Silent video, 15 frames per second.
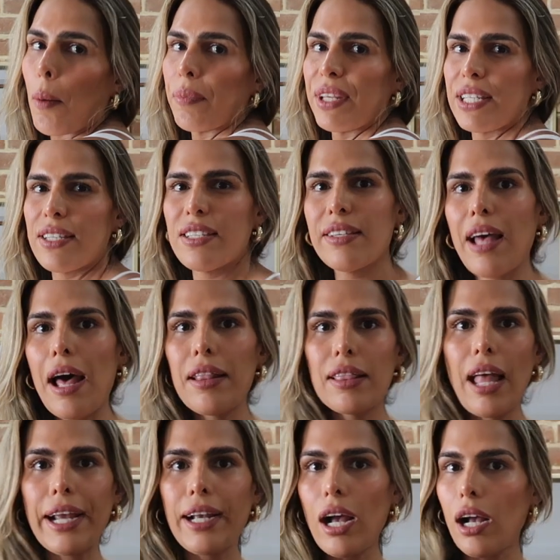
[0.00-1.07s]
This is that
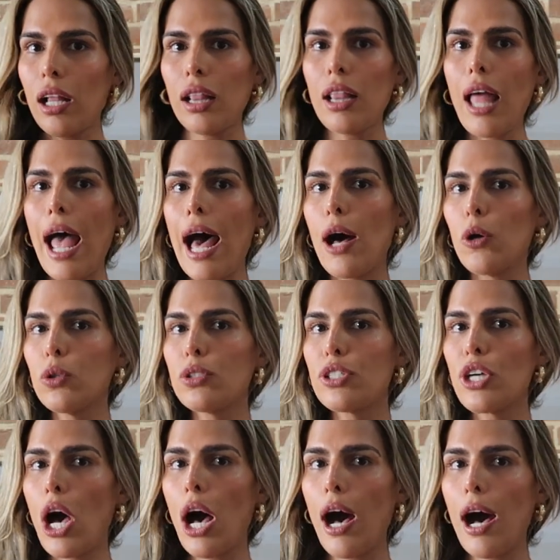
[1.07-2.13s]
Like a Cloud
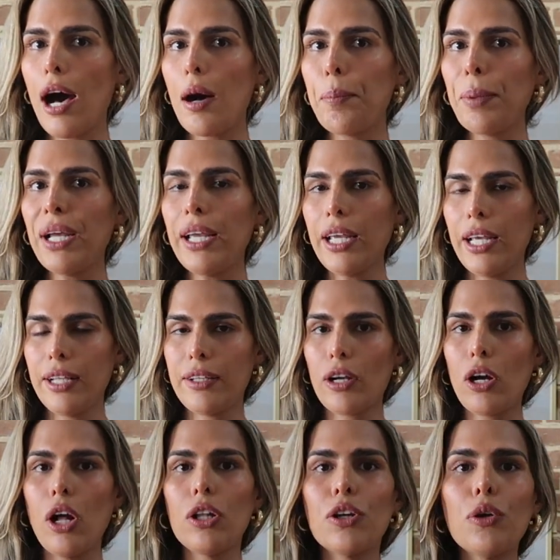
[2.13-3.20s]
top in the
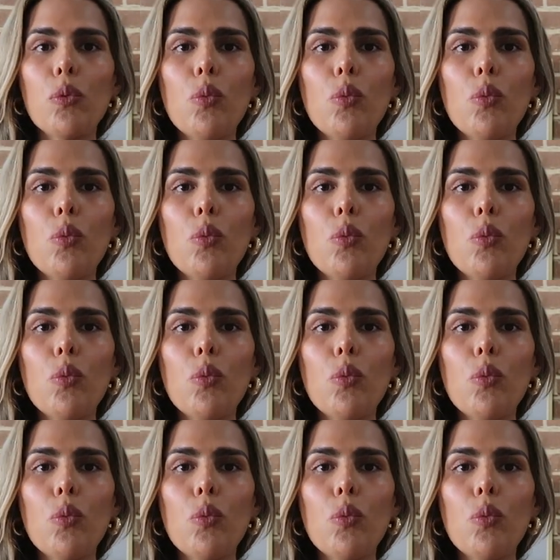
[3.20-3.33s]
color